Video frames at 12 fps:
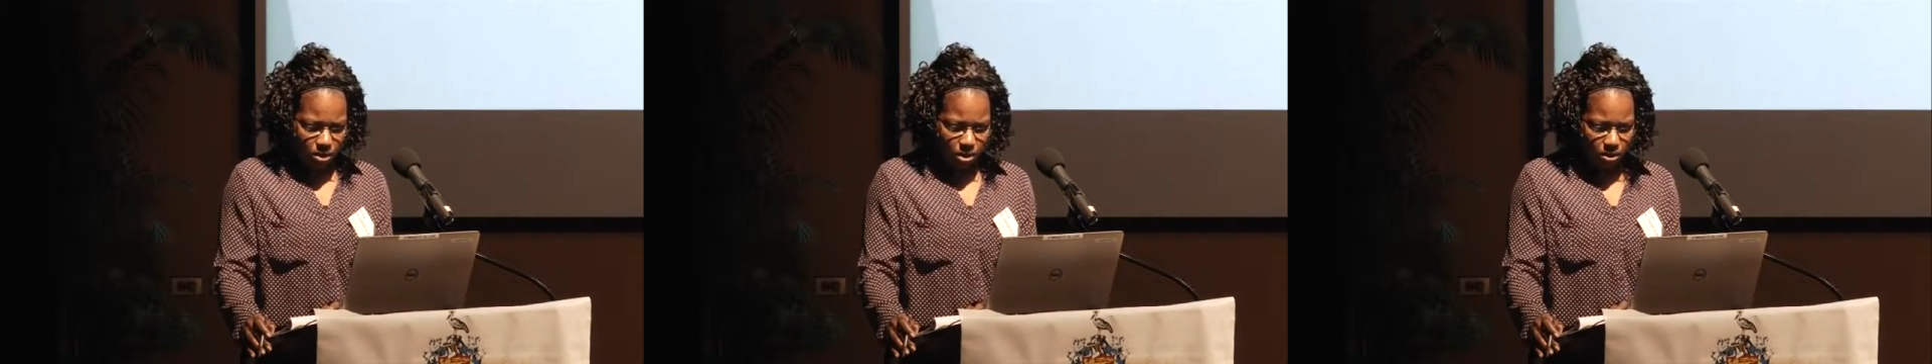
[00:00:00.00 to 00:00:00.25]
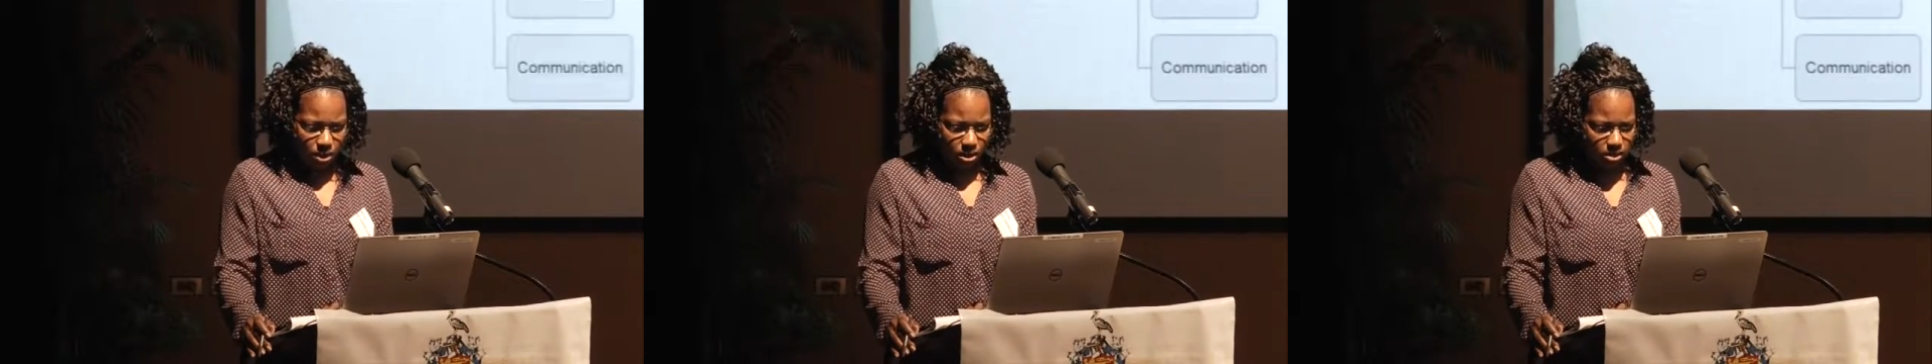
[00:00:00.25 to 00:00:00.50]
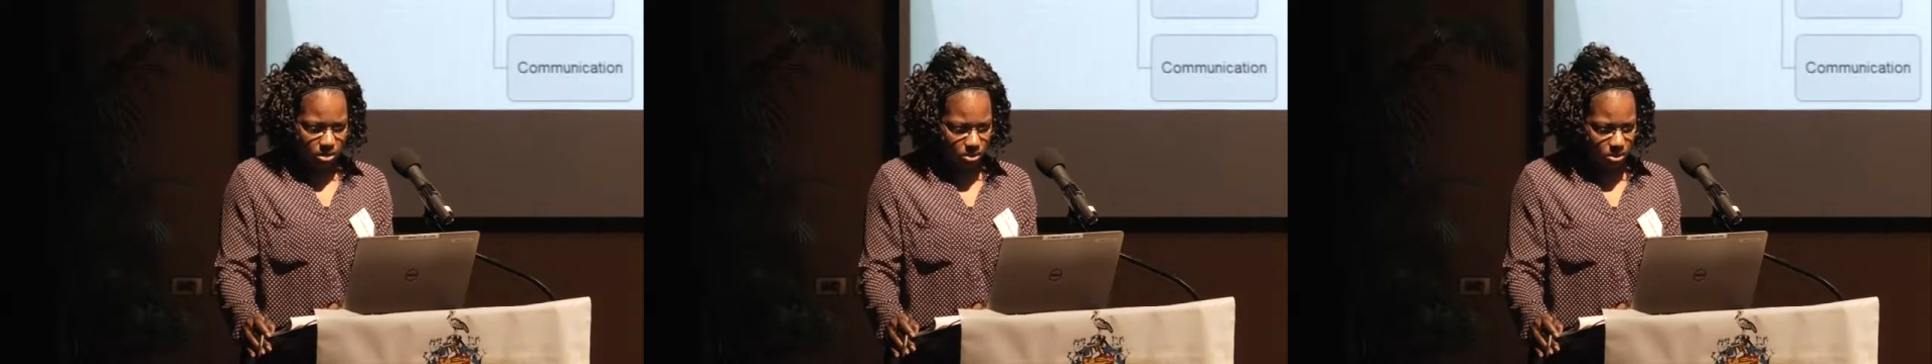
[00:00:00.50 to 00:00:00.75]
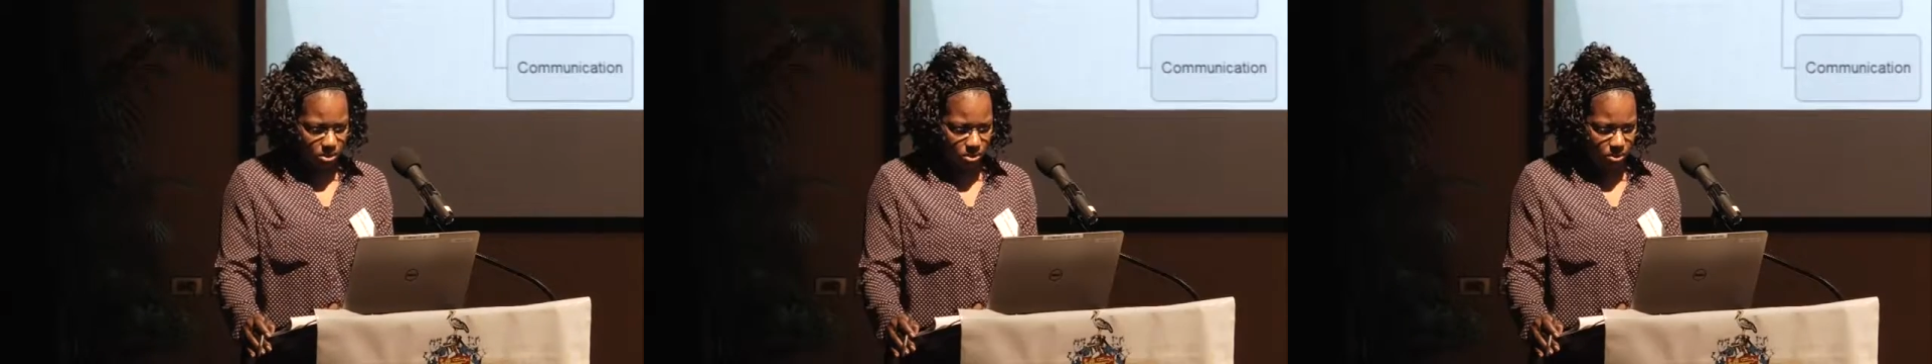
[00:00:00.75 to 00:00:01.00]
Okay,
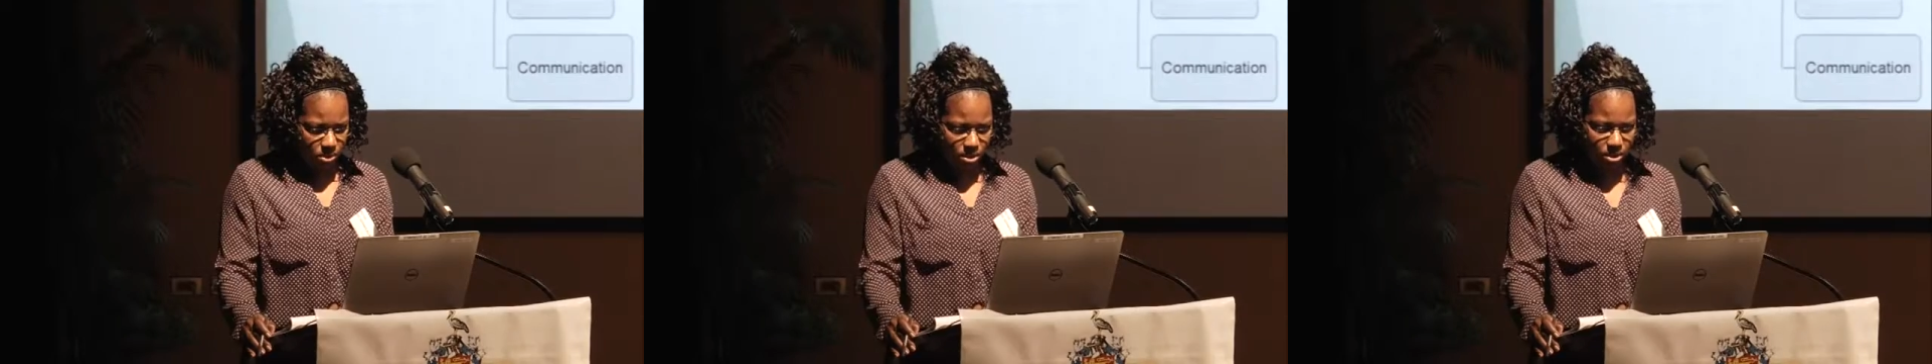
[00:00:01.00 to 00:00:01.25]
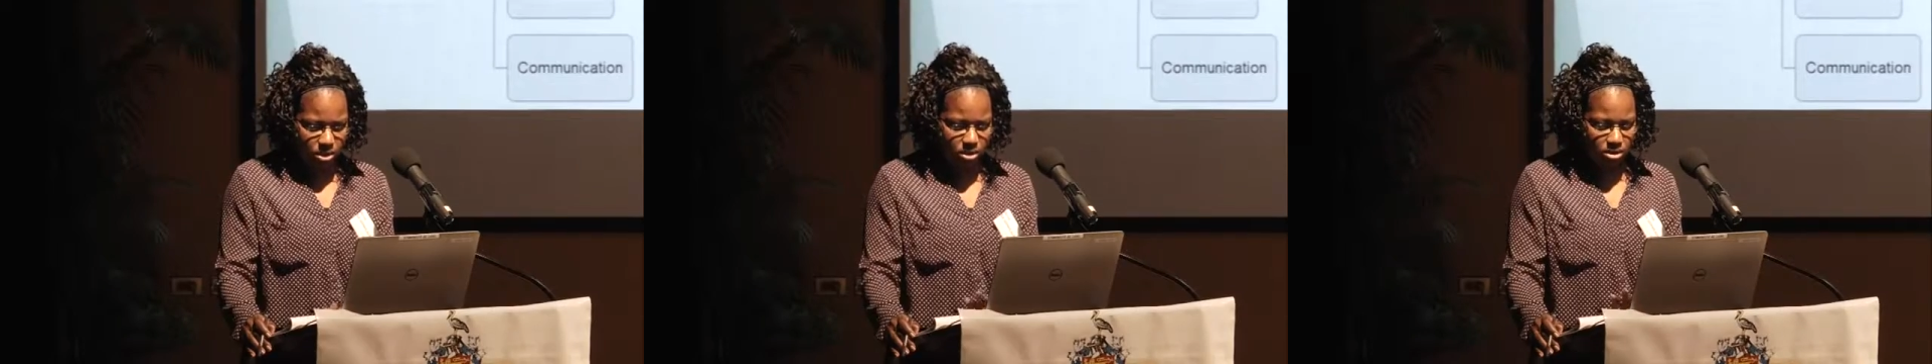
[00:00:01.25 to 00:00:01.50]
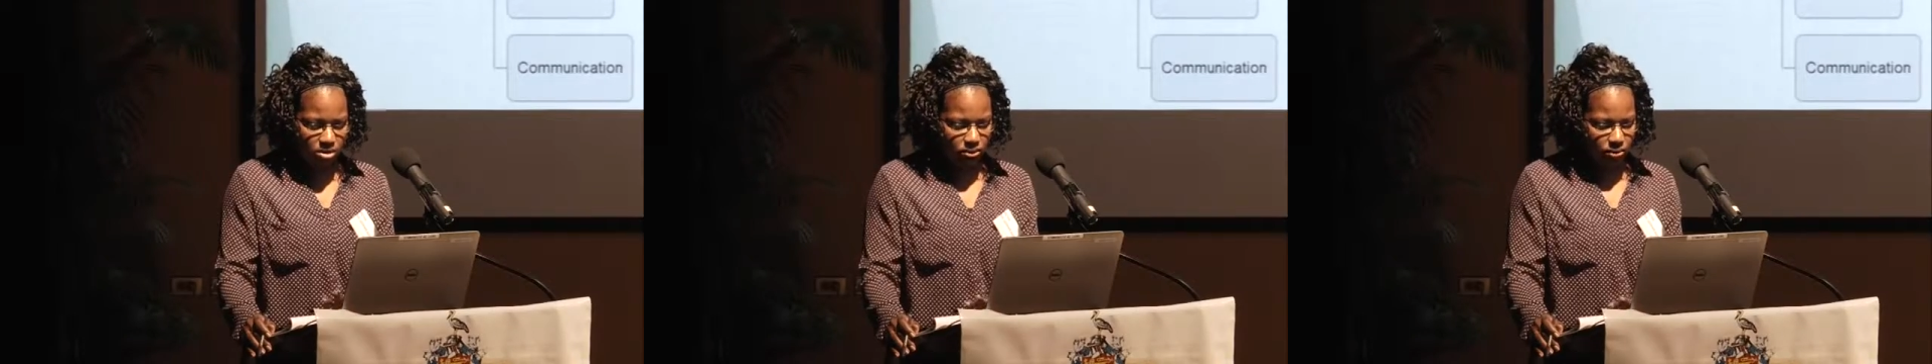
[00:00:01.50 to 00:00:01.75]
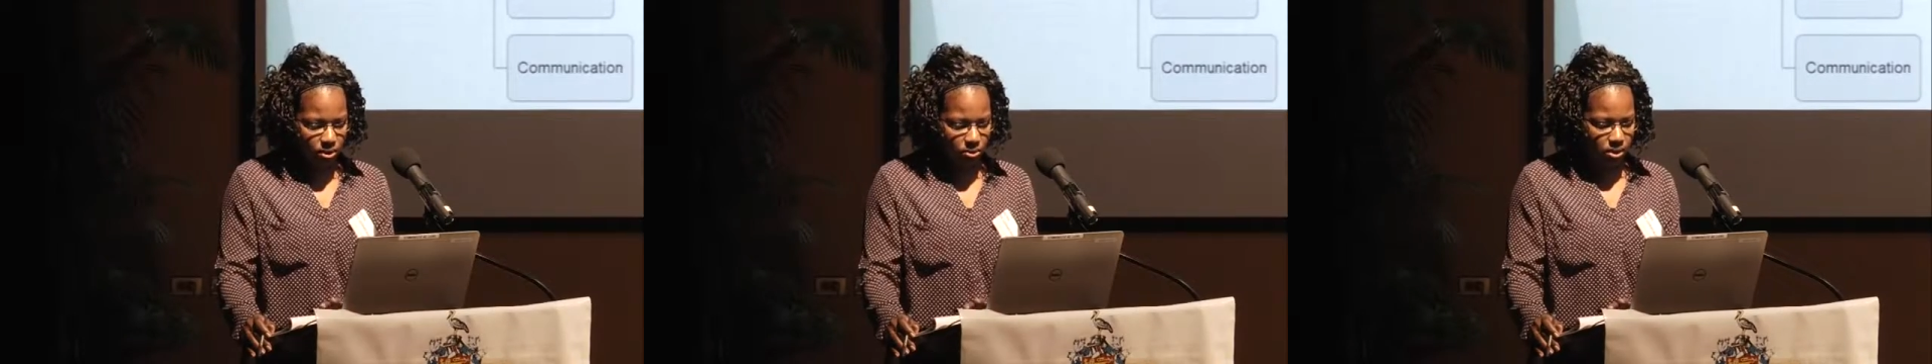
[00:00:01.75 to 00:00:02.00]
so this is the
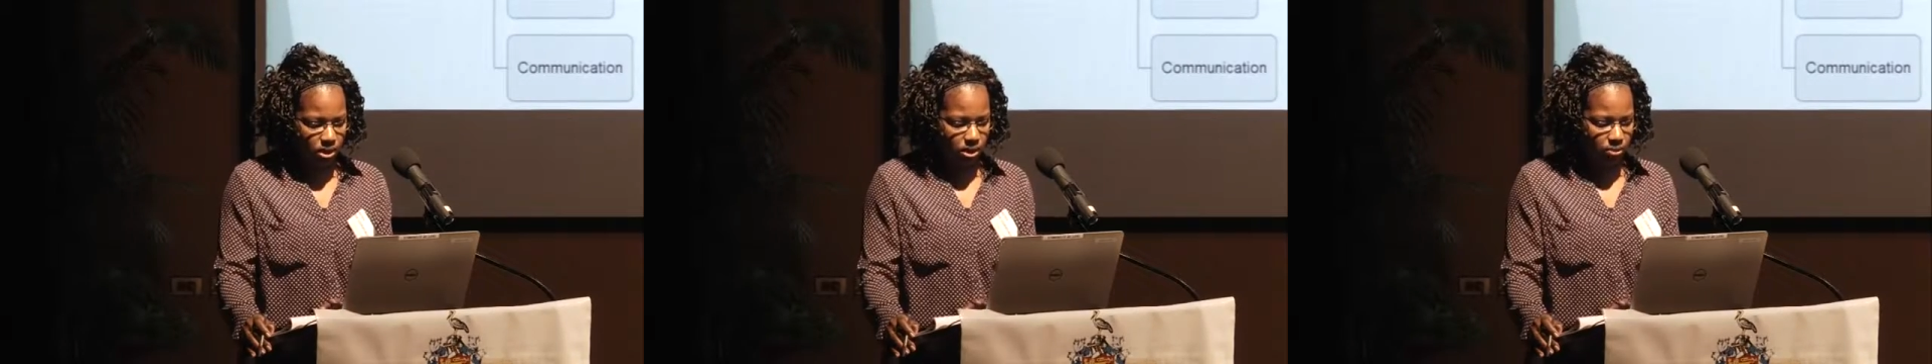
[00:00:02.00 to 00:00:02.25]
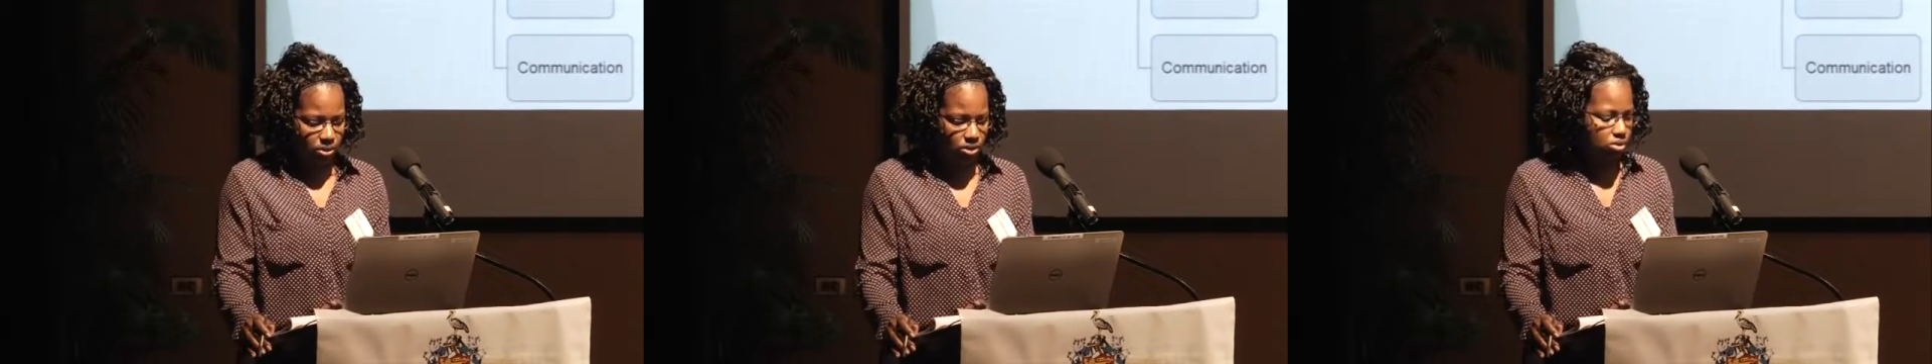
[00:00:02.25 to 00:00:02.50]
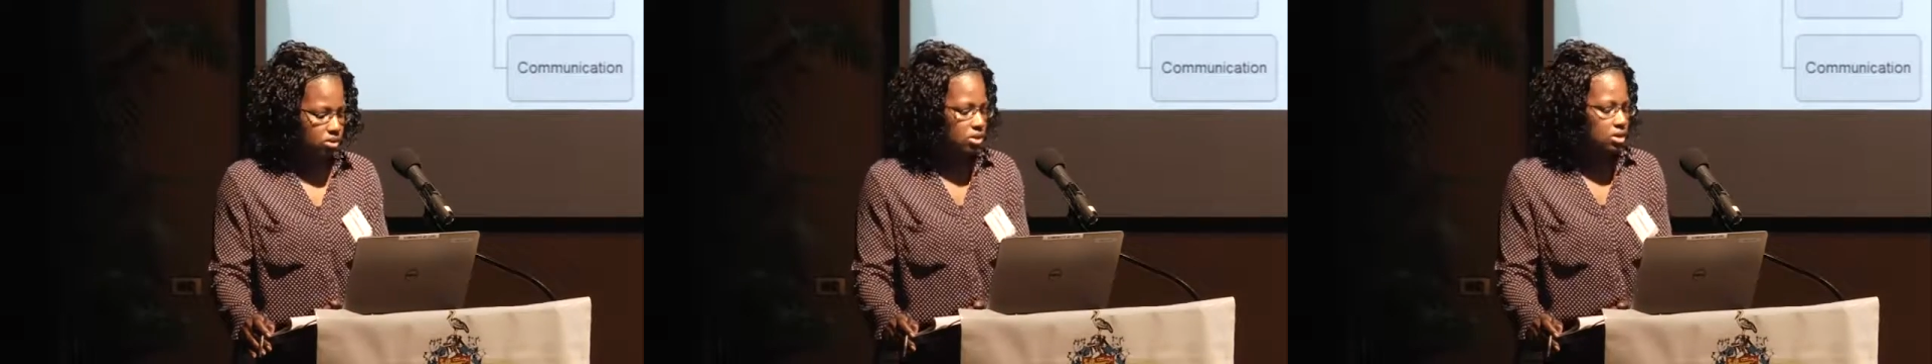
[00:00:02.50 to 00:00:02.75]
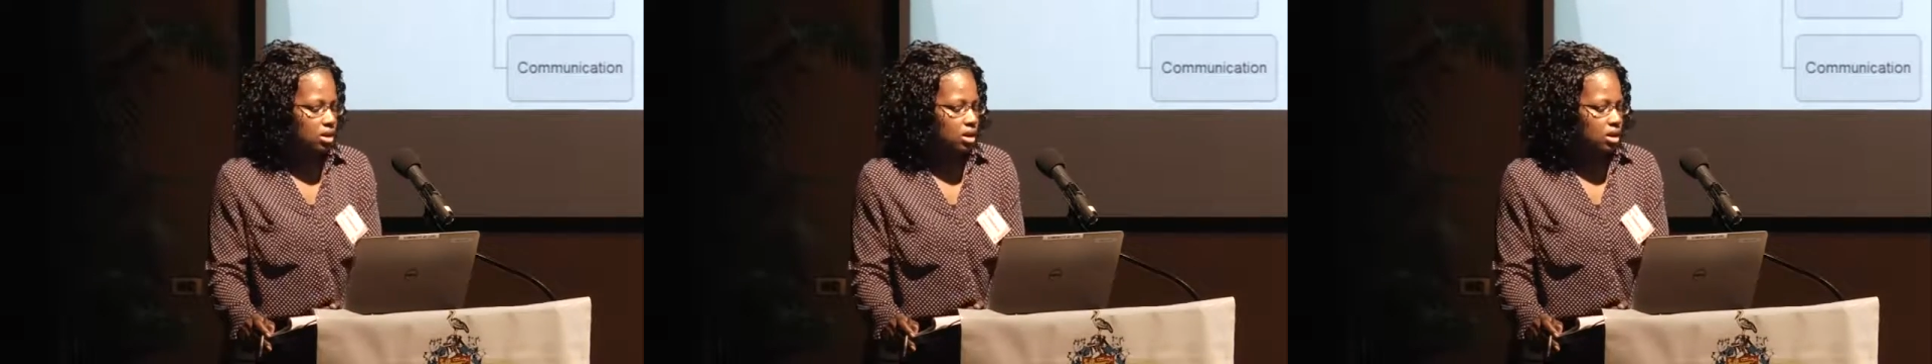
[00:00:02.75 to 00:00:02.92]
framework that we use.